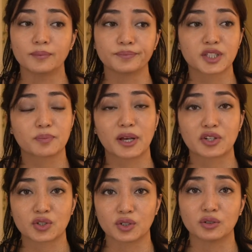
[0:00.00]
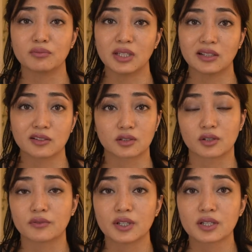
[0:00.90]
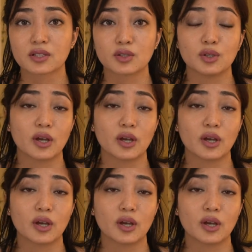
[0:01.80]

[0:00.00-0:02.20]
special meal service.